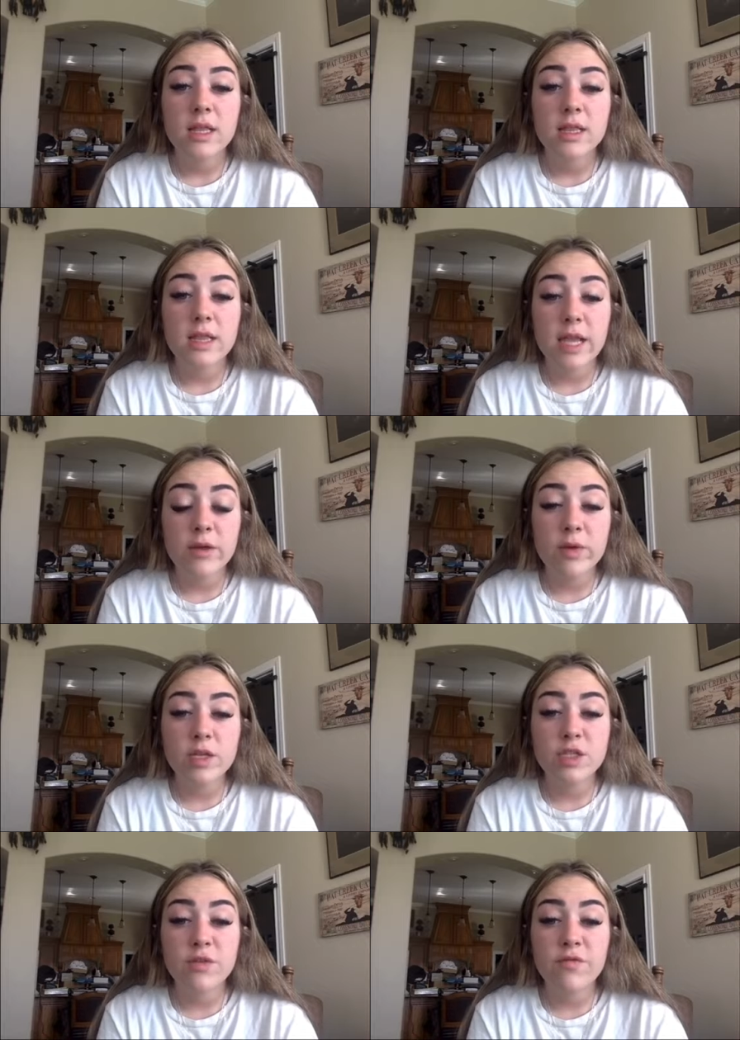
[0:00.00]

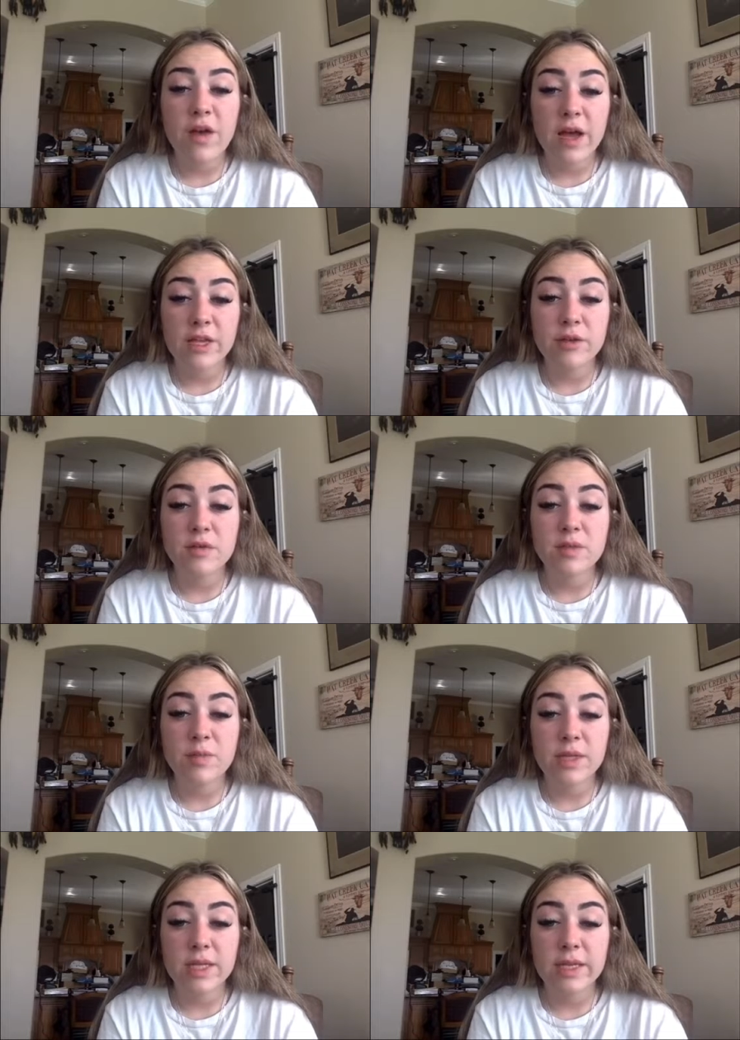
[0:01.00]
Language, values,
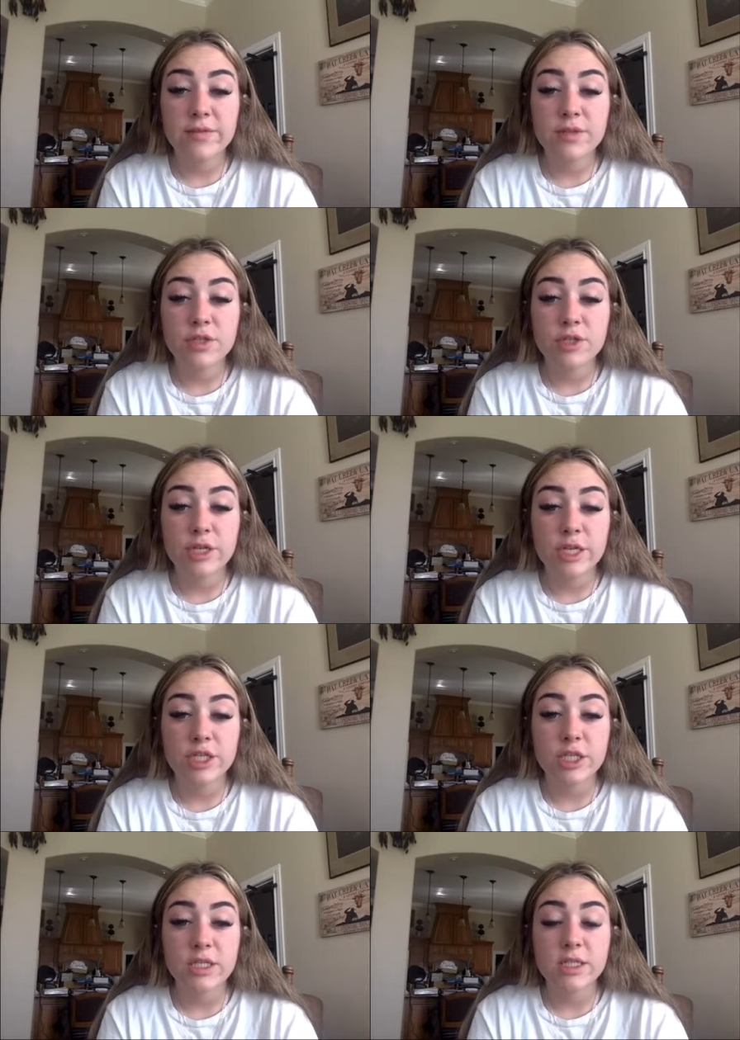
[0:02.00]
beliefs,
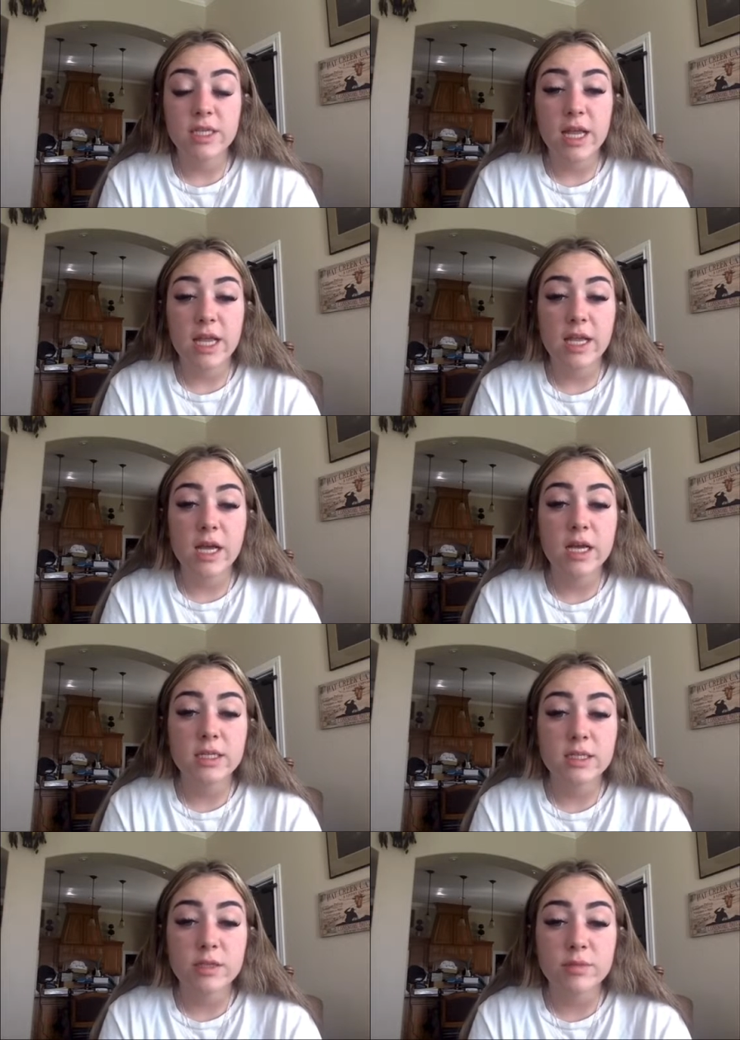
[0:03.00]
traditions, and
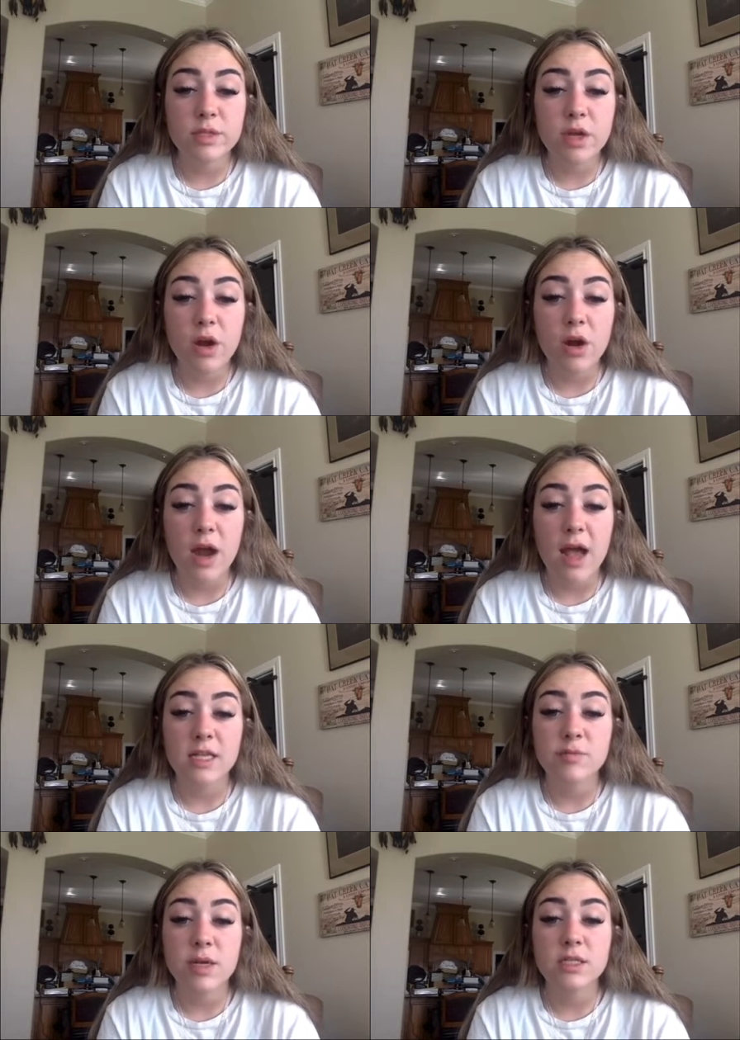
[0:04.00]
customs are
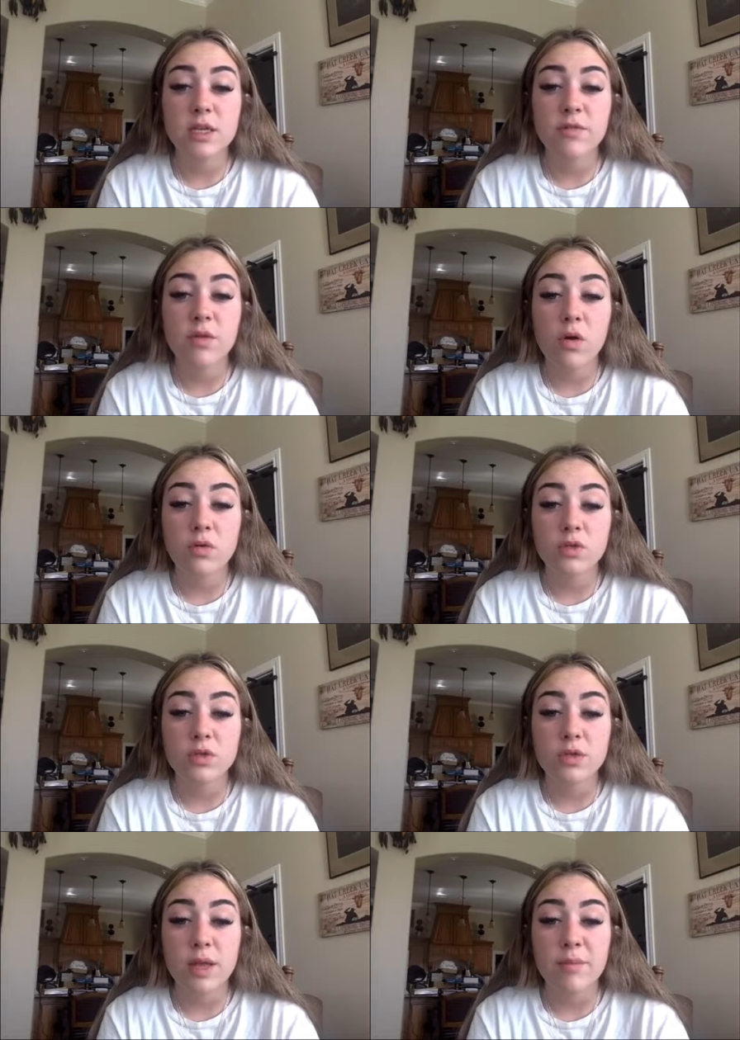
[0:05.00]
aspects of
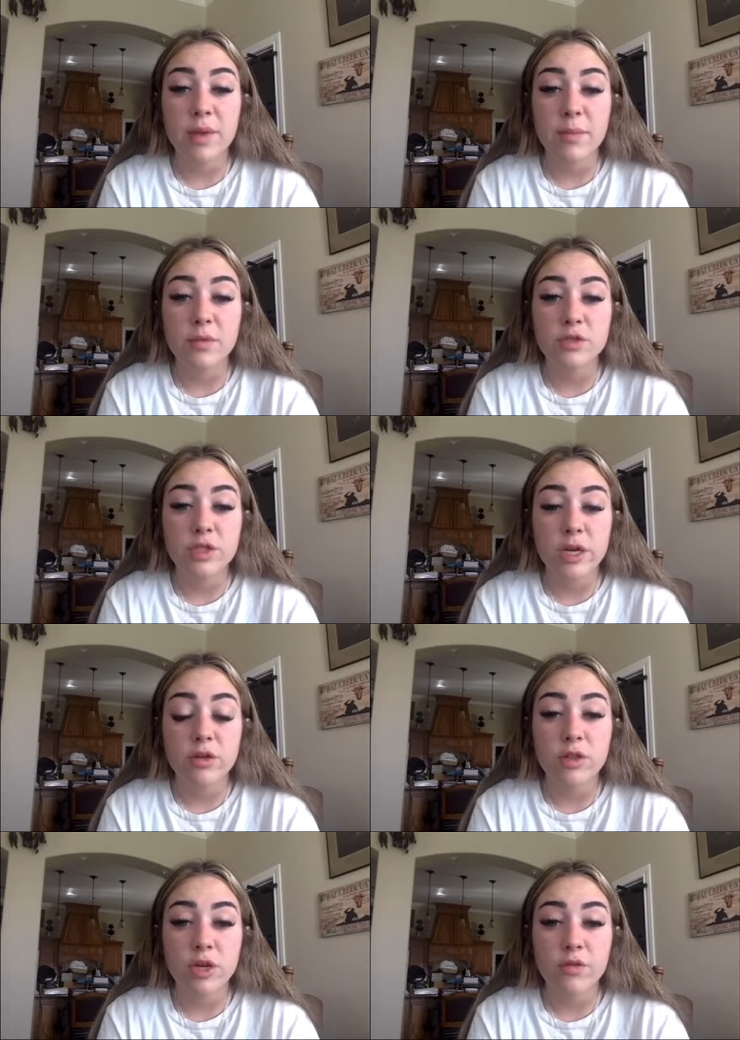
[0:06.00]
culture that people share
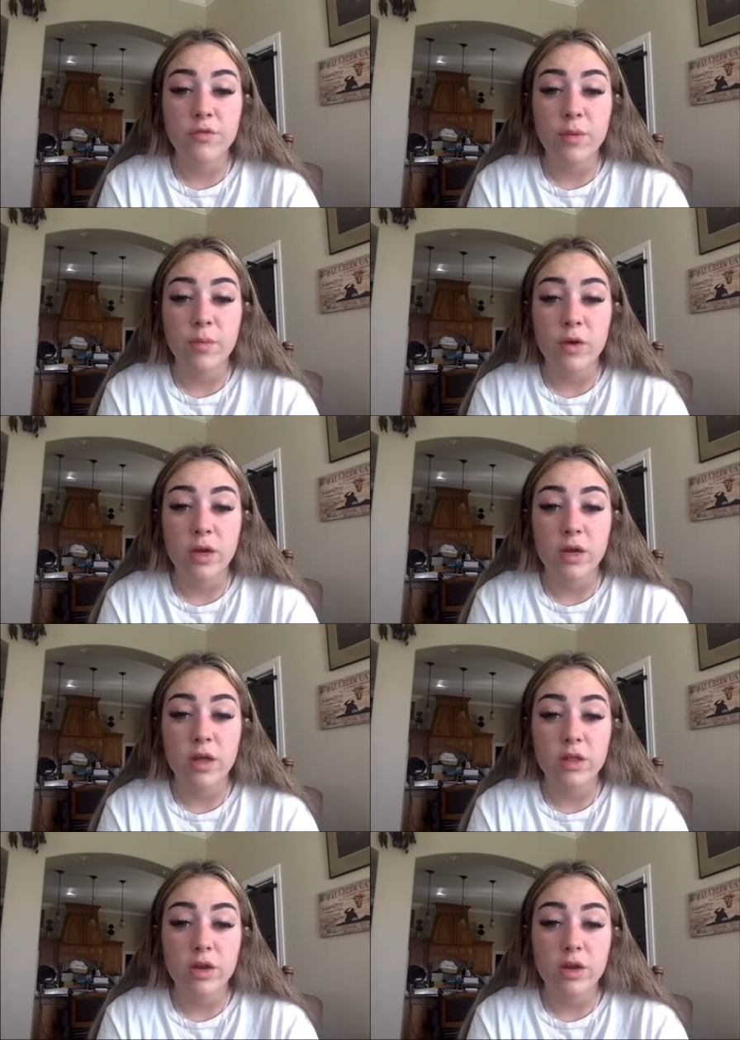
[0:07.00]
and learn from one another.